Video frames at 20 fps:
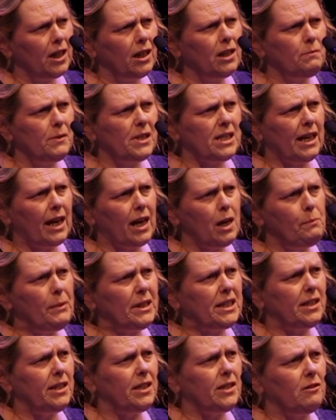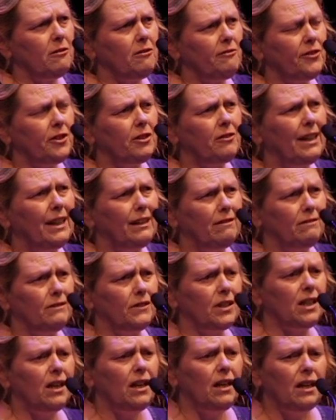times to get a business off the
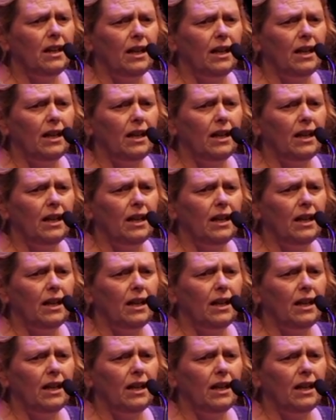ground.